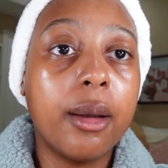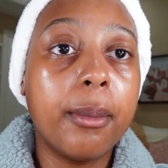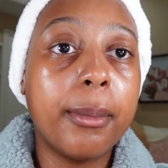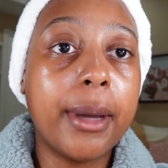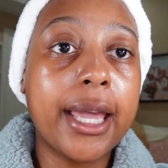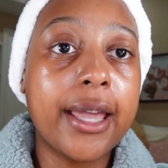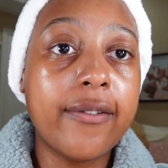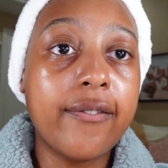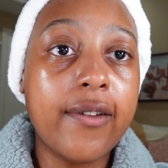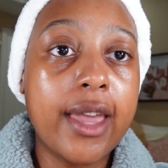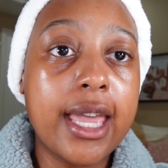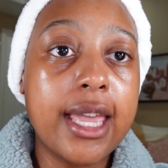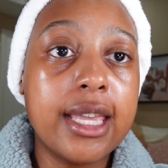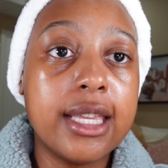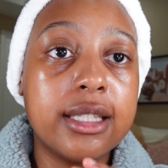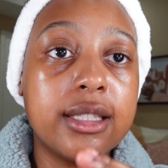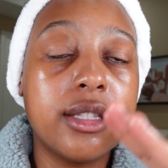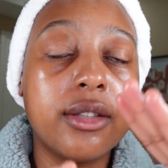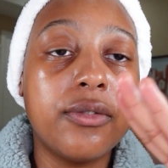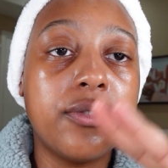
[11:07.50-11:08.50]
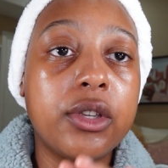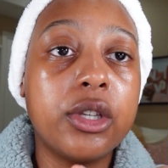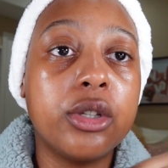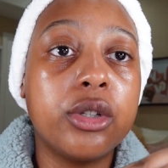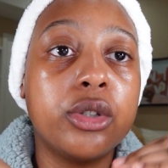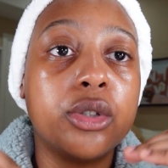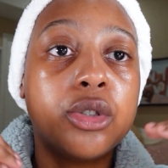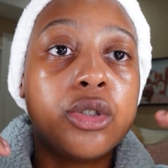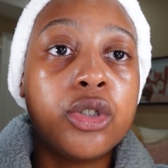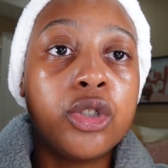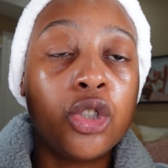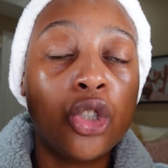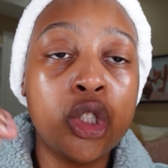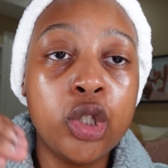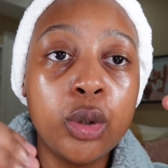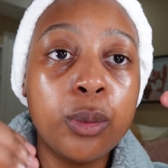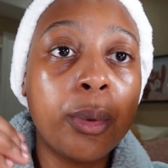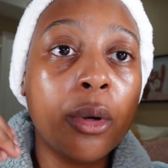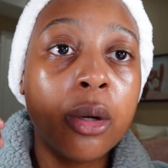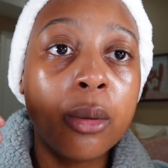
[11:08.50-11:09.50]
My face feels
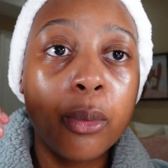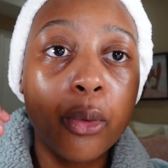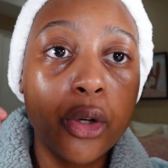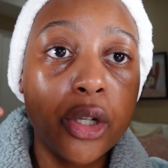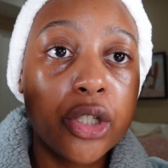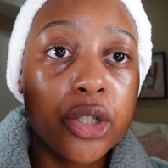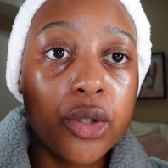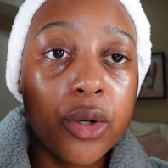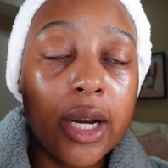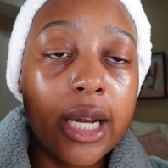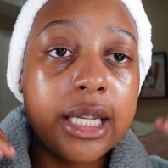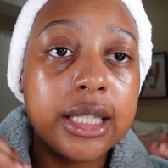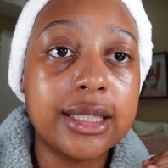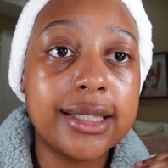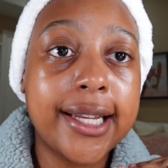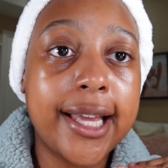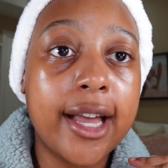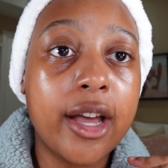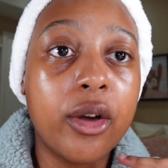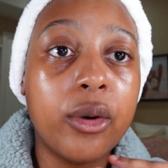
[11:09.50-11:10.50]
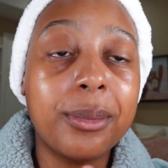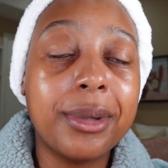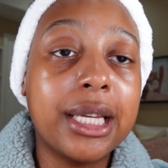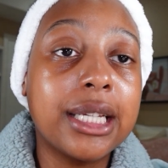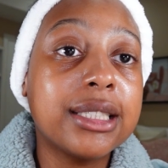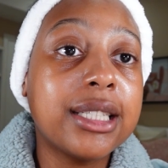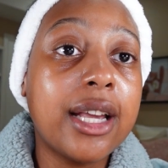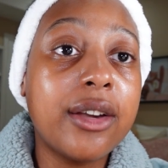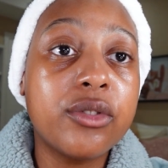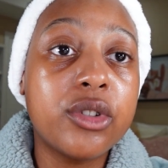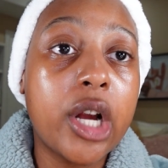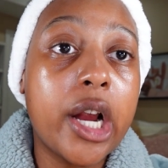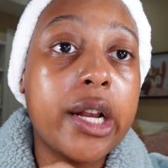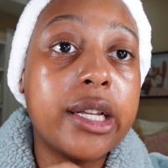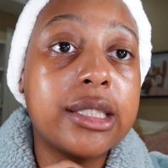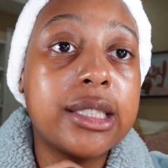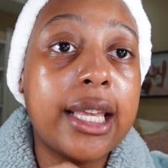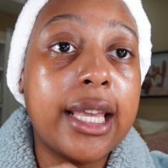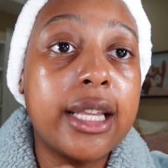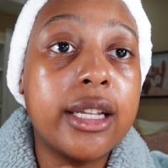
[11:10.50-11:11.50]
super moisturized now because I have dry
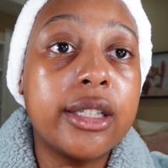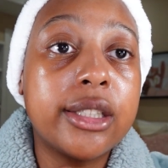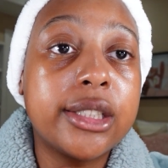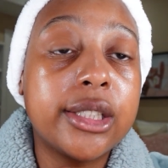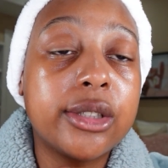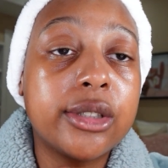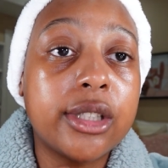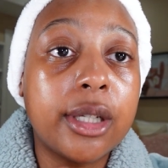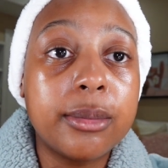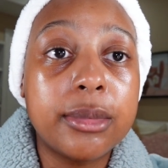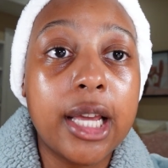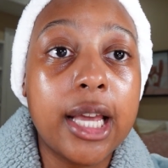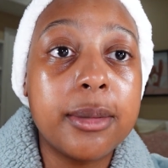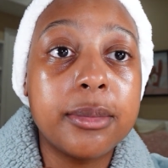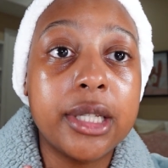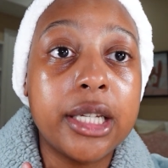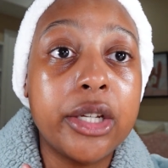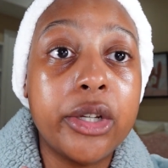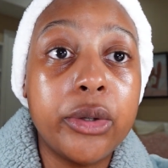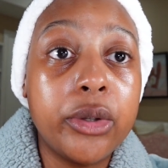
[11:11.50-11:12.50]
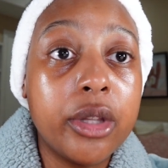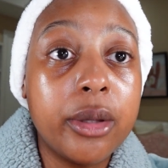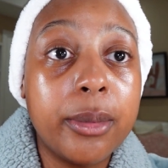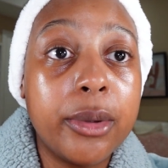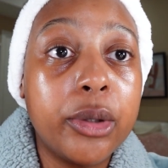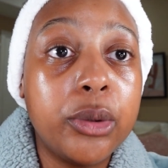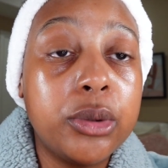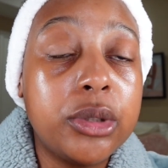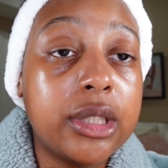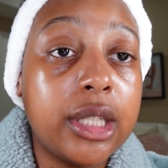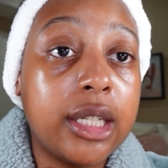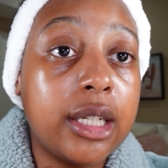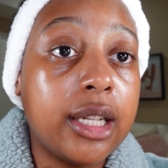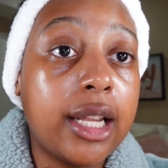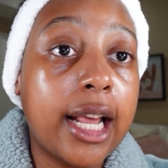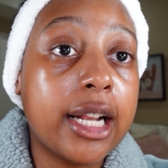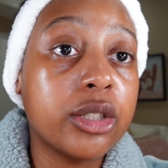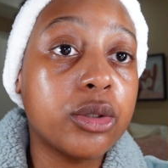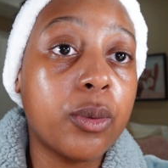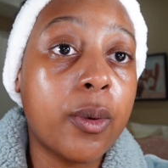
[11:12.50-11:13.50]
skin, so sometimes I do the most, and
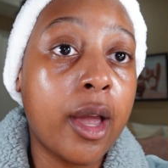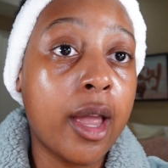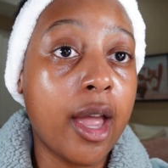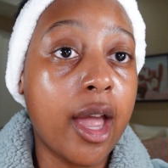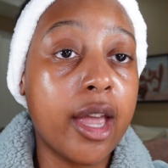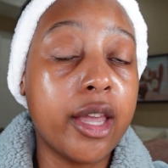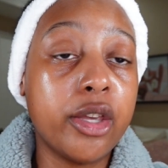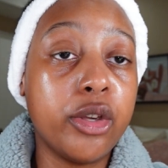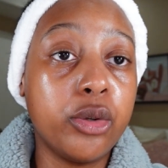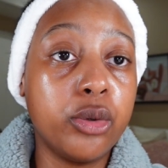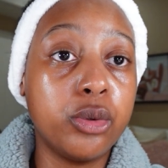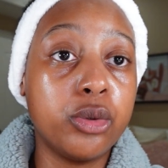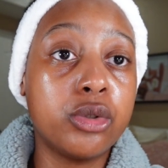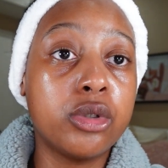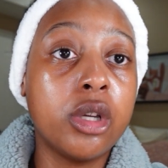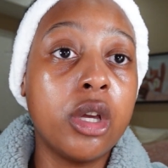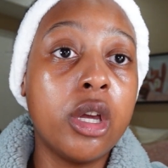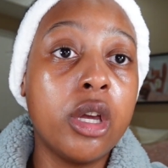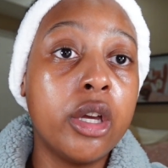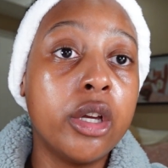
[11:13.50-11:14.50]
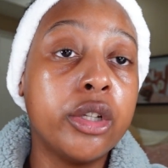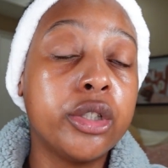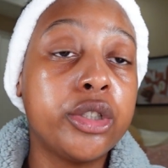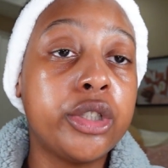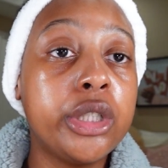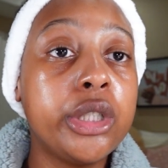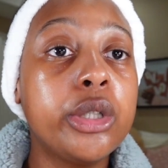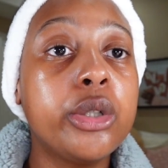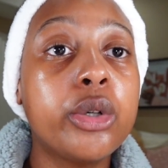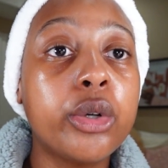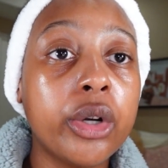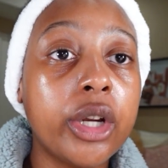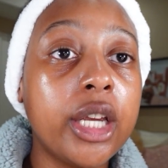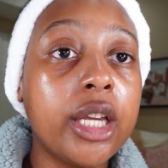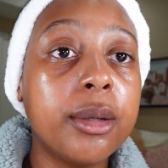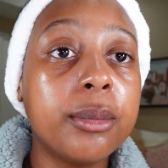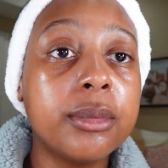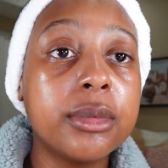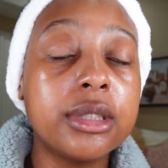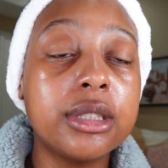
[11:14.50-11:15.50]
that's why I use 2
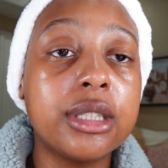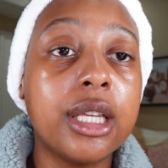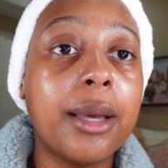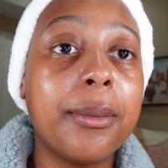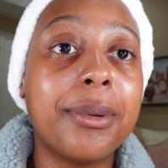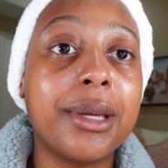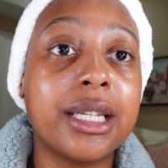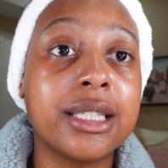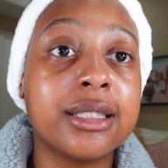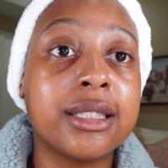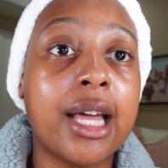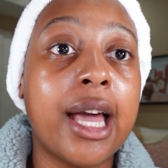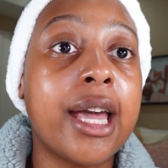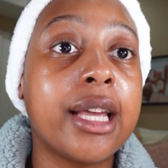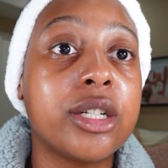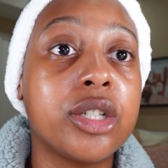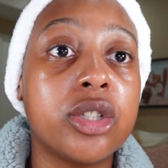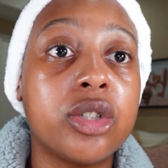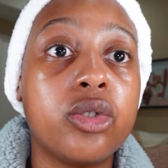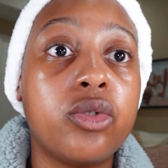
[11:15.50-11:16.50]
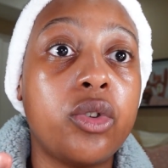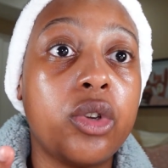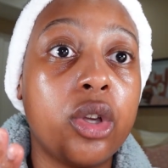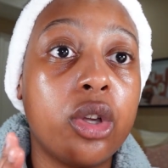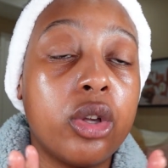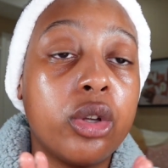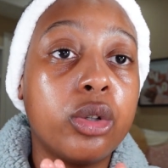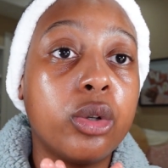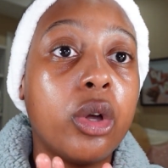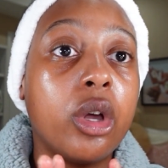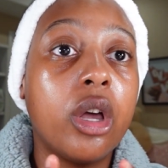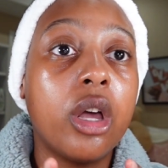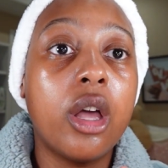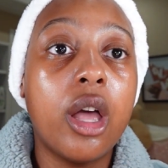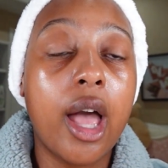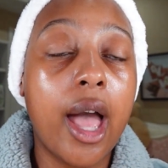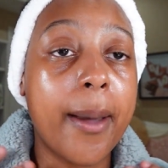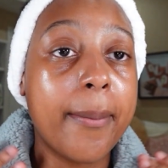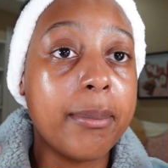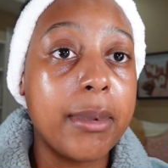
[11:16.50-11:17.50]
creams, because I just feel
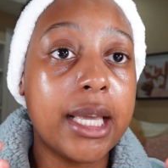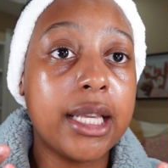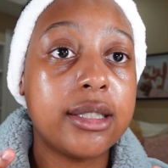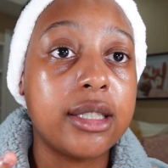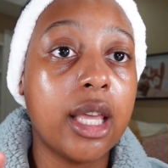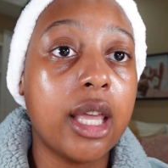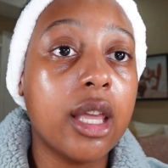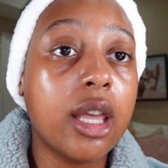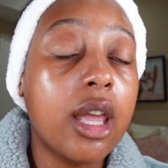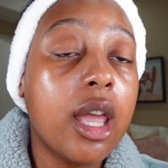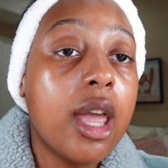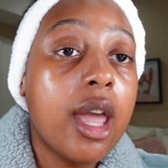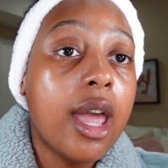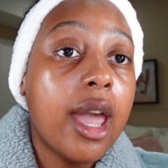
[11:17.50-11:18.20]
amazing.